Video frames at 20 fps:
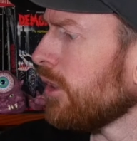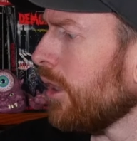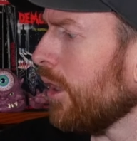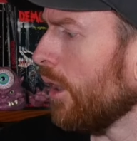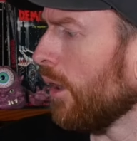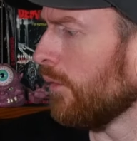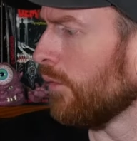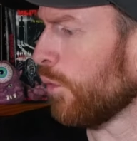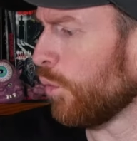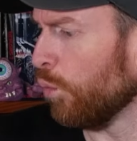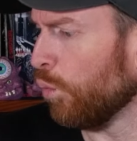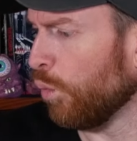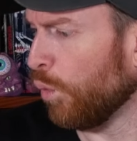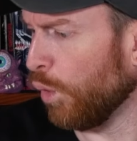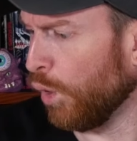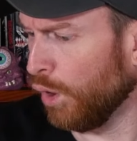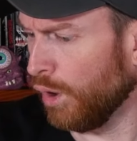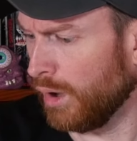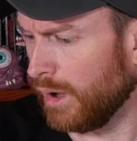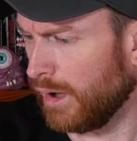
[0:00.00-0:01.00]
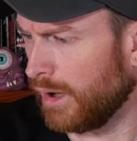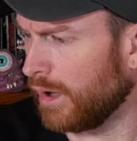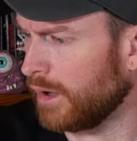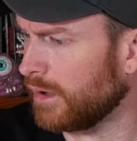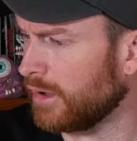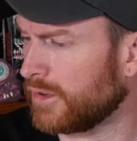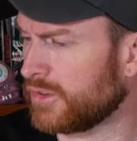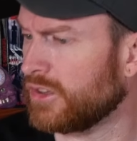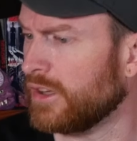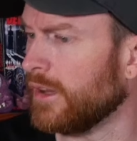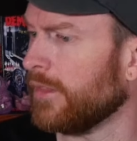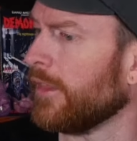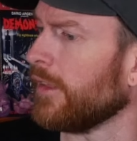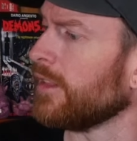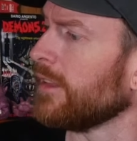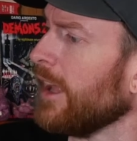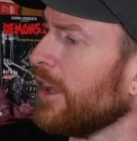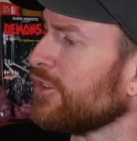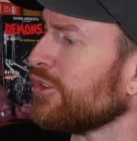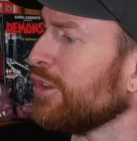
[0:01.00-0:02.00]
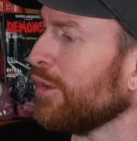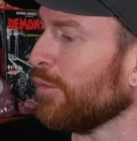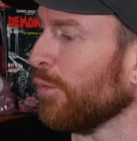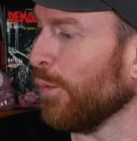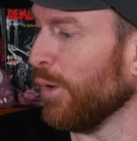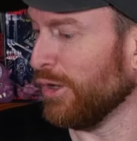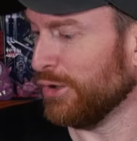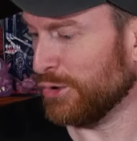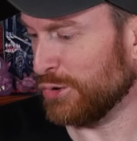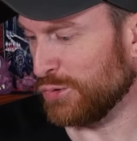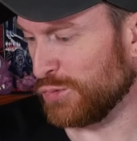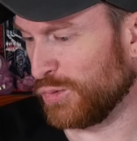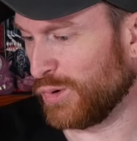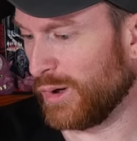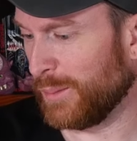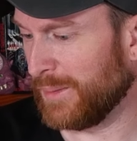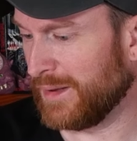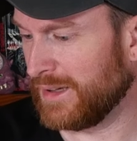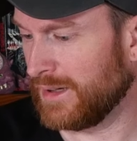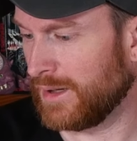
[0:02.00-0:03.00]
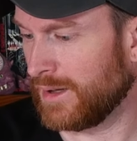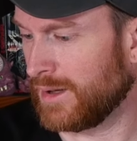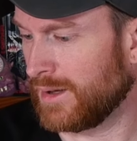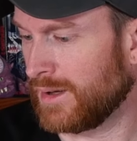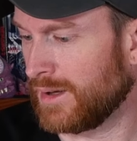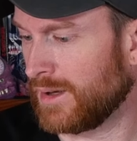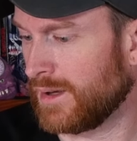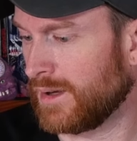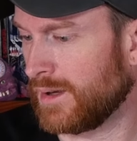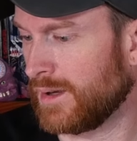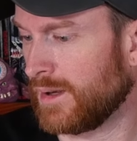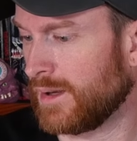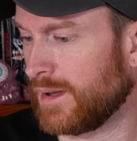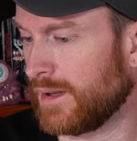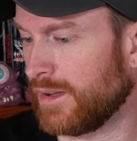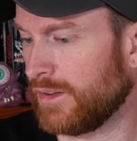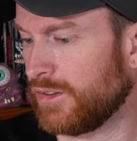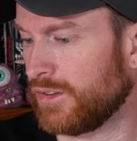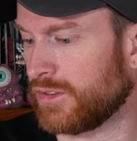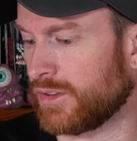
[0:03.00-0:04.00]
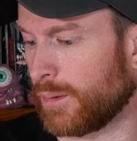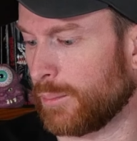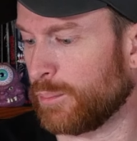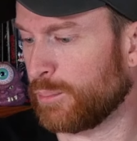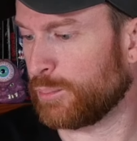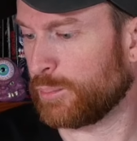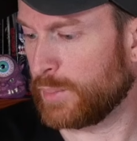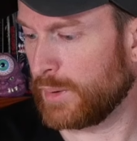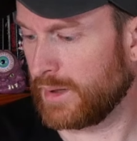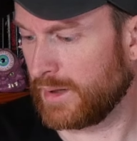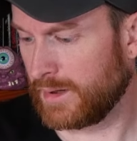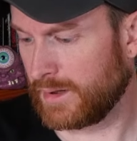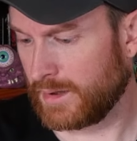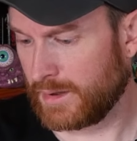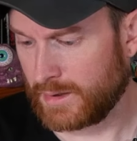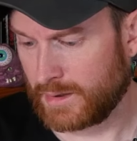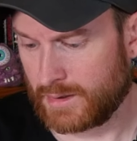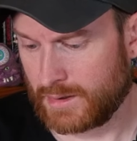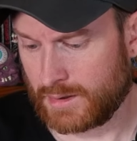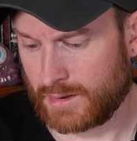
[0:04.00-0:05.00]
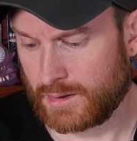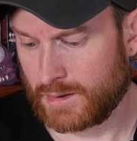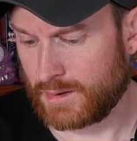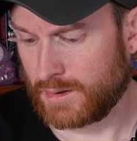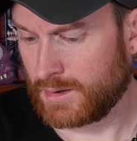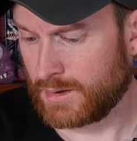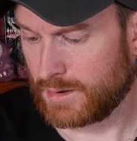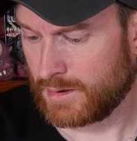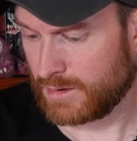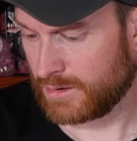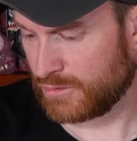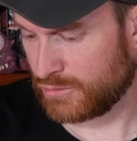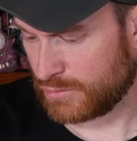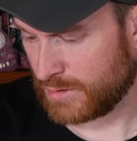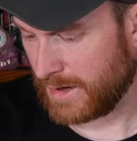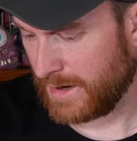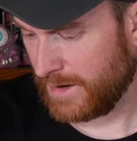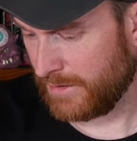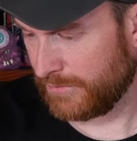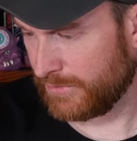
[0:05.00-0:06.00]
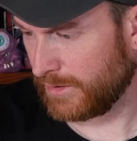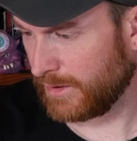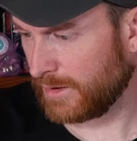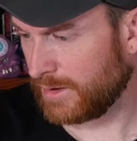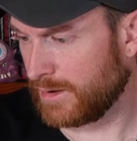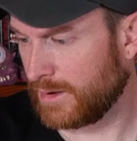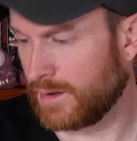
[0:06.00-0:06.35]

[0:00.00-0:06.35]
of The Legend of Wonder Woman. This is a big graphic.